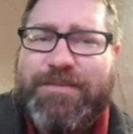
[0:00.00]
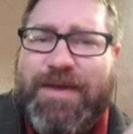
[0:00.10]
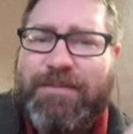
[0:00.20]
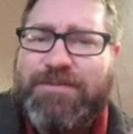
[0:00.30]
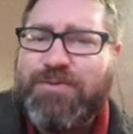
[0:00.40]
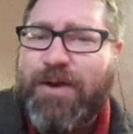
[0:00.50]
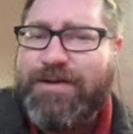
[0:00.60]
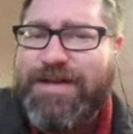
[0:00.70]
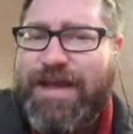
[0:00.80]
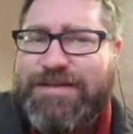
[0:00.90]
It becomes rare
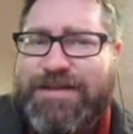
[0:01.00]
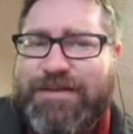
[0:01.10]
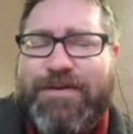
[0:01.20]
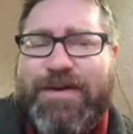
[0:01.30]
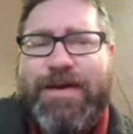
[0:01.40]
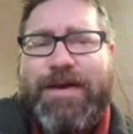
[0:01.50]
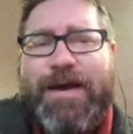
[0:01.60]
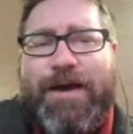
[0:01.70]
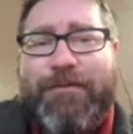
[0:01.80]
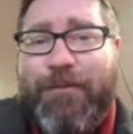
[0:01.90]
intensive
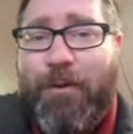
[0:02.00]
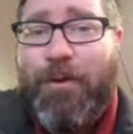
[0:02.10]
for a